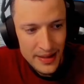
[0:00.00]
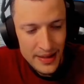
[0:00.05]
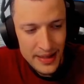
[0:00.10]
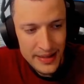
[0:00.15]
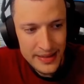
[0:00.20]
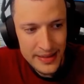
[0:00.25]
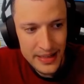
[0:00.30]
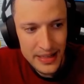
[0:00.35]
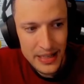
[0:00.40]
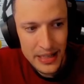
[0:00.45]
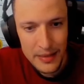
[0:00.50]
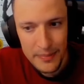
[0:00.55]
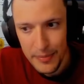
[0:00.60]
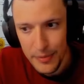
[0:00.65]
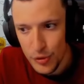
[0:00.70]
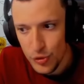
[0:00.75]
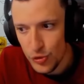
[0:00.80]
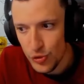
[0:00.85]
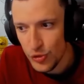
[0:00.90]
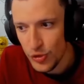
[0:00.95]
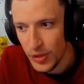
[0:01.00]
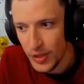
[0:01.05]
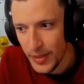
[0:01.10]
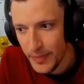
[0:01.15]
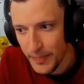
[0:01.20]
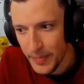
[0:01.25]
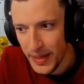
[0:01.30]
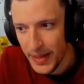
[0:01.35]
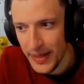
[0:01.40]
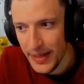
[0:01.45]
I think it'll be
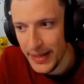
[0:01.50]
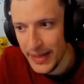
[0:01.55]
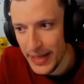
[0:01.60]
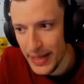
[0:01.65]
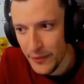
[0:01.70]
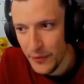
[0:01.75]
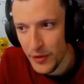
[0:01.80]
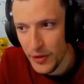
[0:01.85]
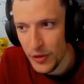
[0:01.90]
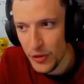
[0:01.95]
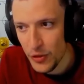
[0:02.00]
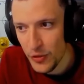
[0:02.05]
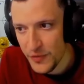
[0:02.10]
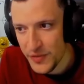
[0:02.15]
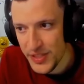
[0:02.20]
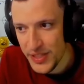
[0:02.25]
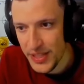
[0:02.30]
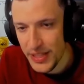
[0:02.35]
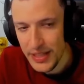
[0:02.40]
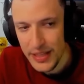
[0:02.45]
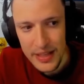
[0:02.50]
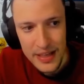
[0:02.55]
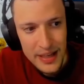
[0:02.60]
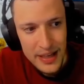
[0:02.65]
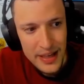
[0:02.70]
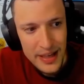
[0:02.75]
Gundogan behind Lewandowski.